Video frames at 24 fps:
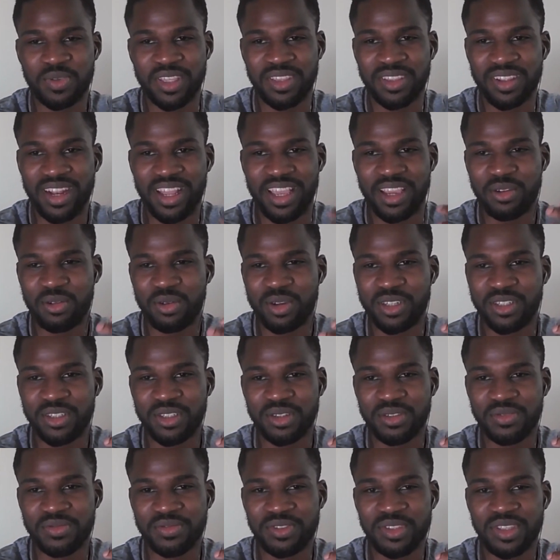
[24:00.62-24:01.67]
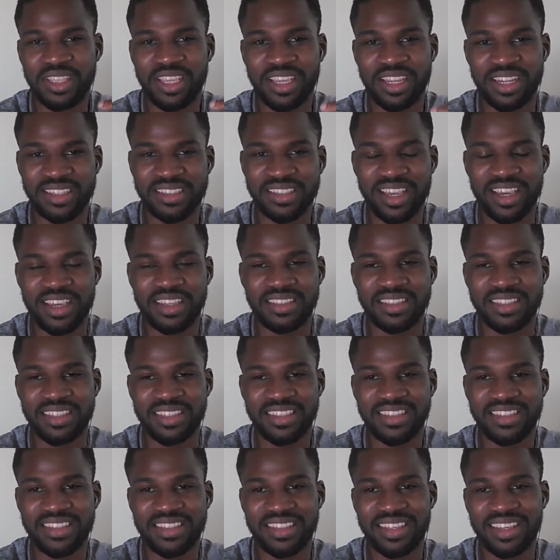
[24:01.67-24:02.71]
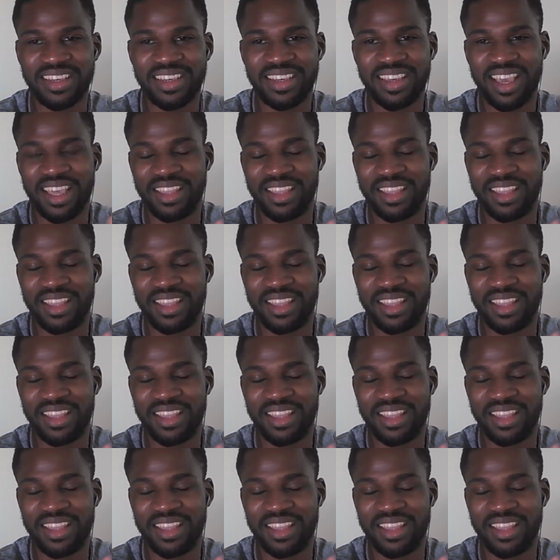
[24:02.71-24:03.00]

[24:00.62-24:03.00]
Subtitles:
don't speak the language of the data scientist,